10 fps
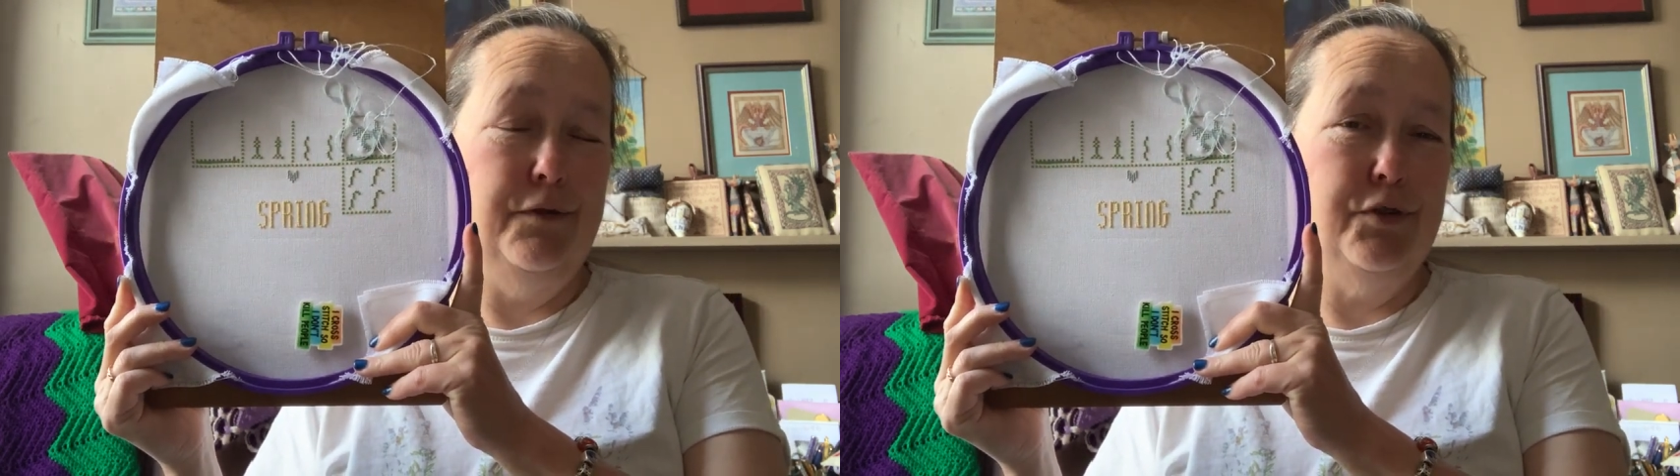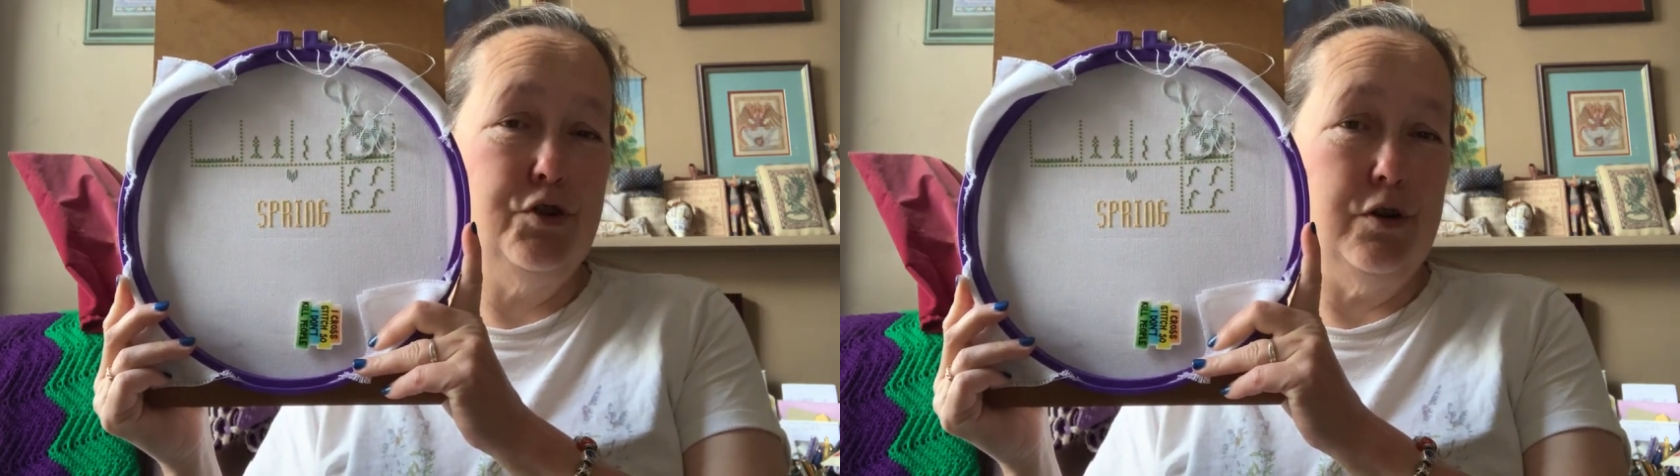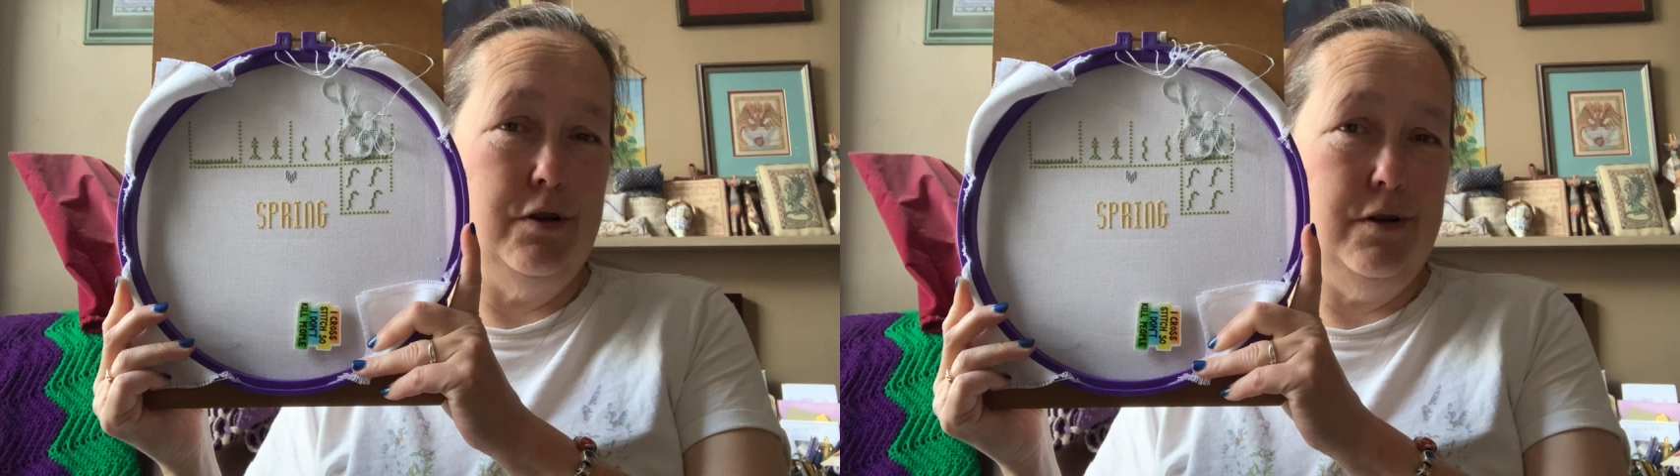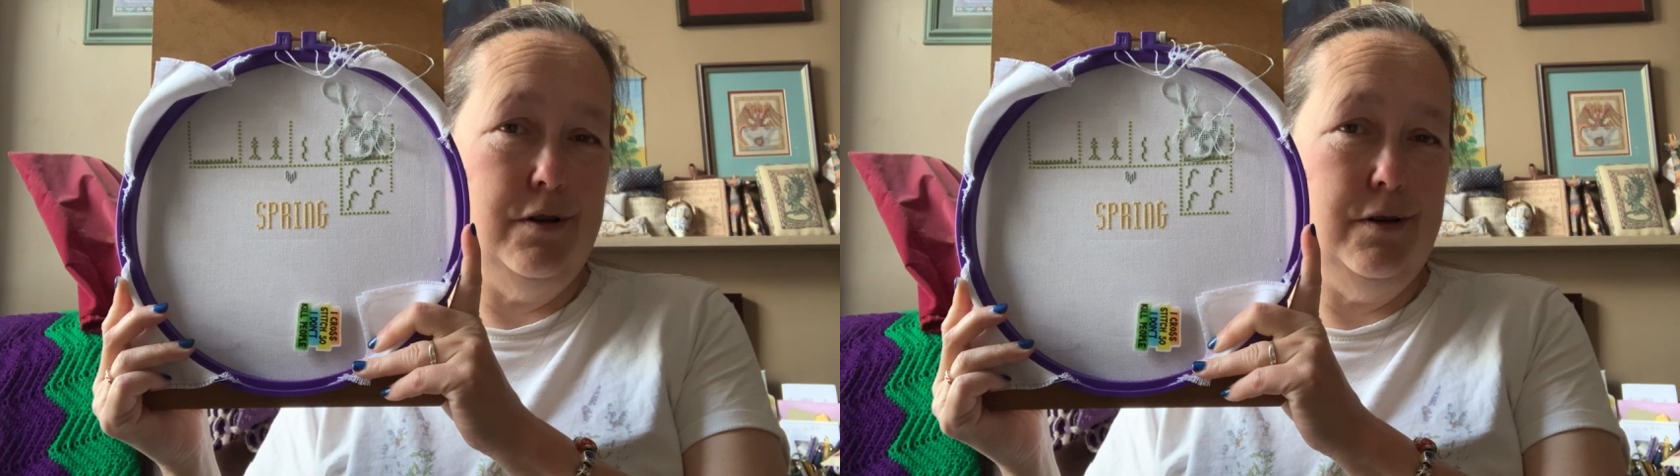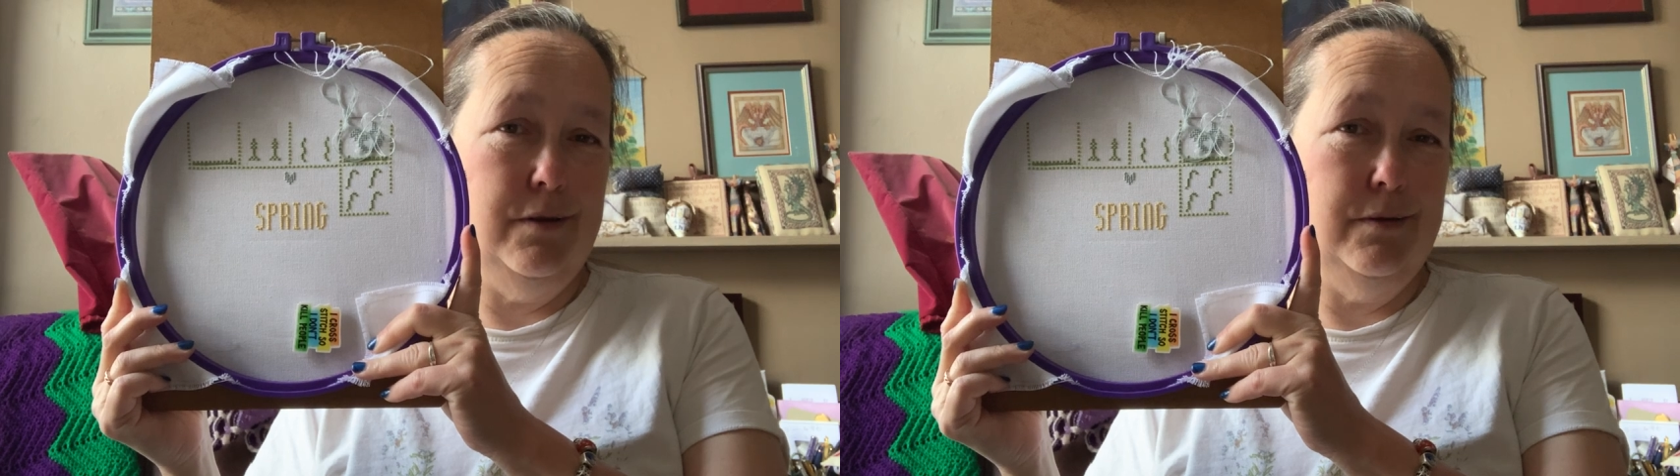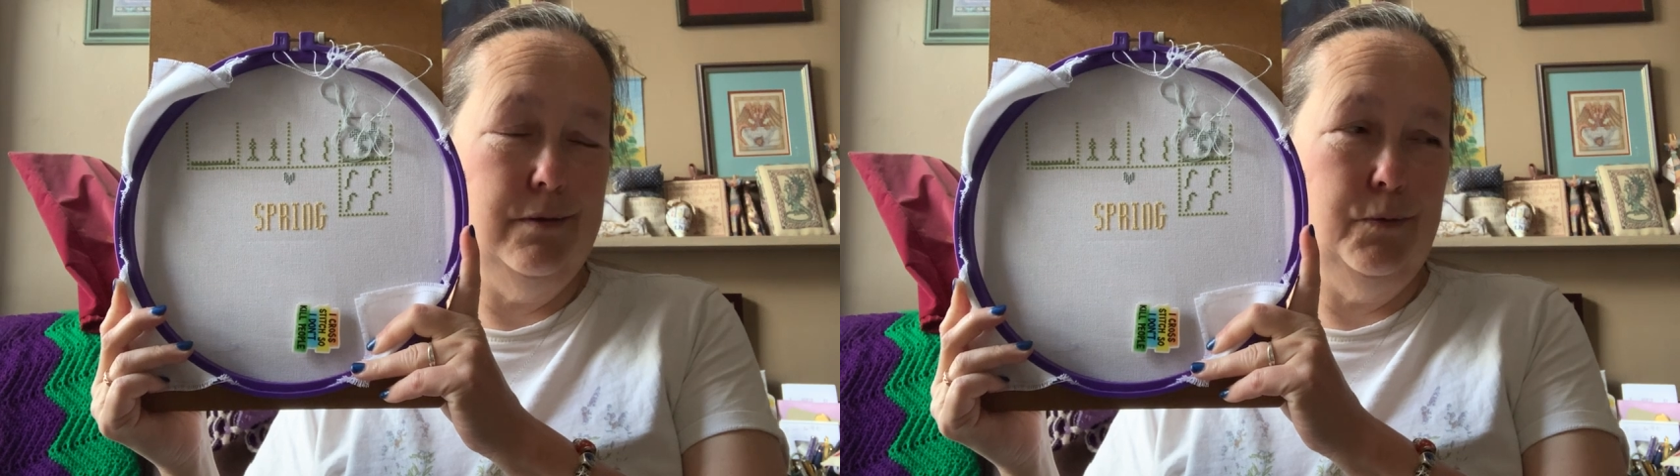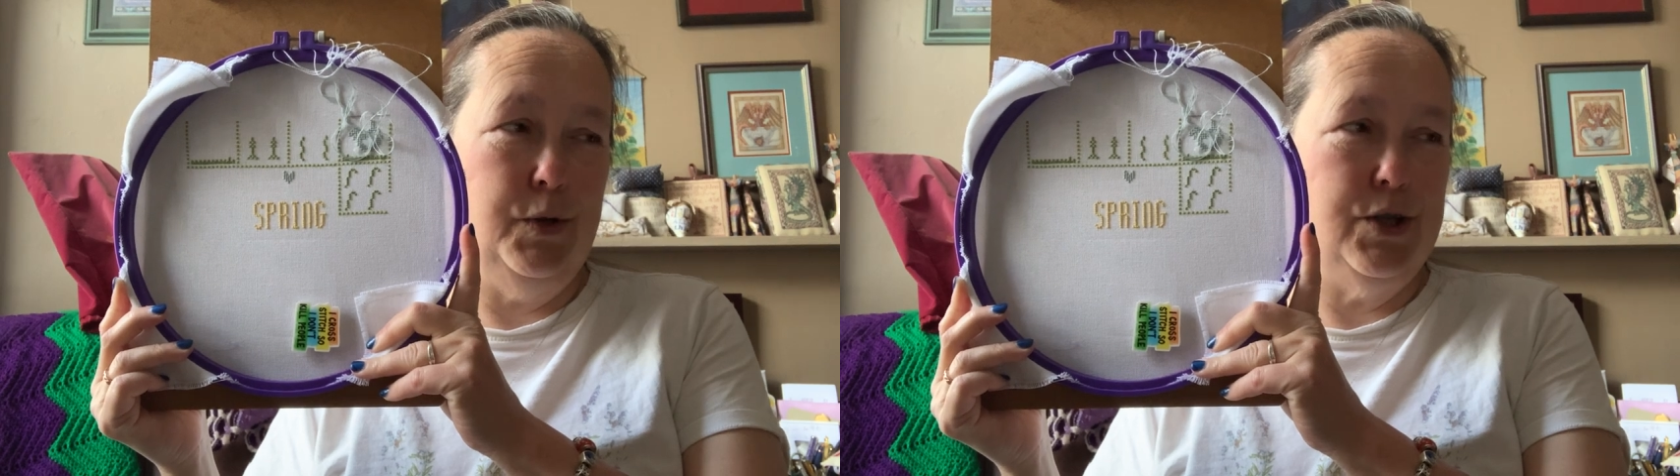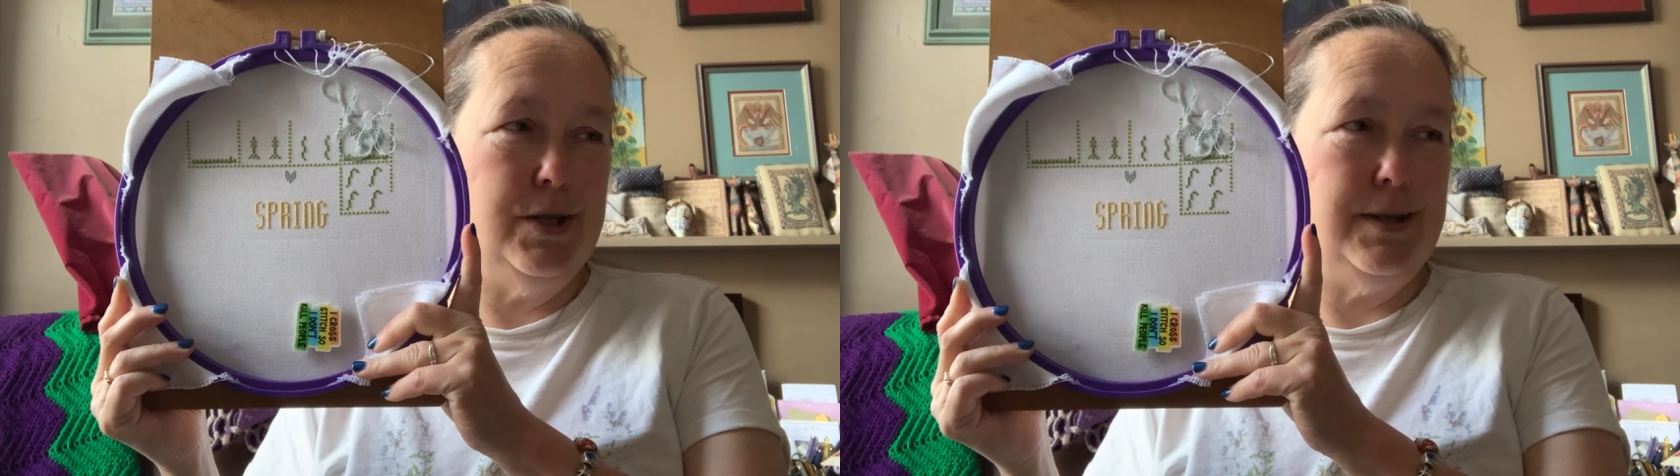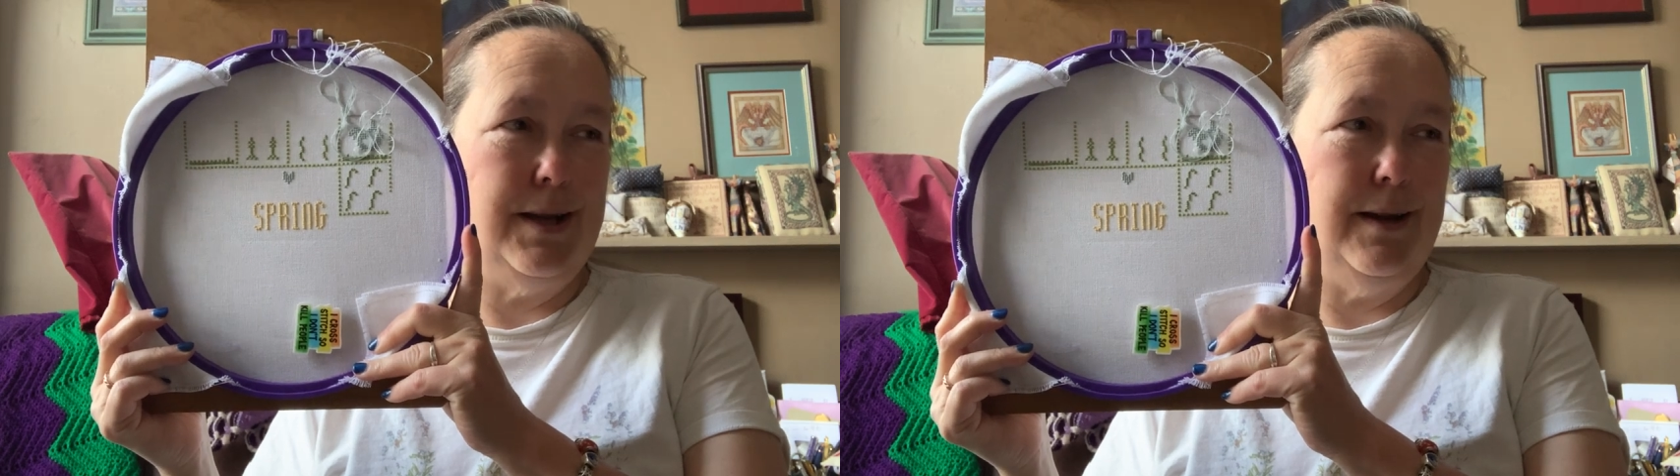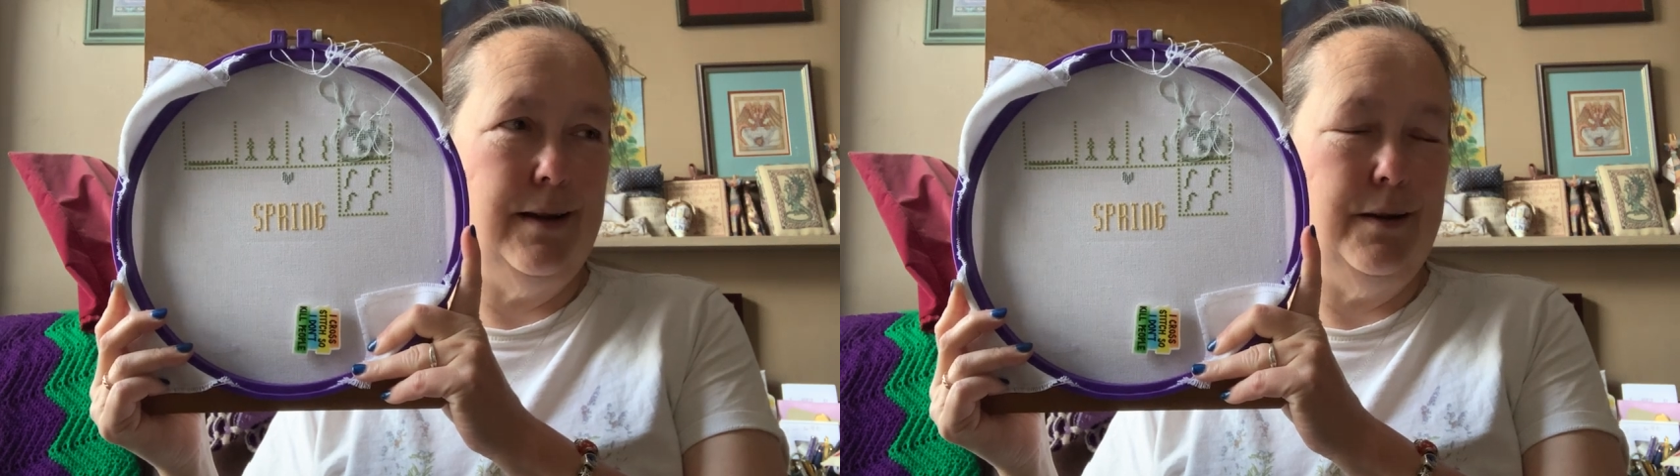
Schlur, which is like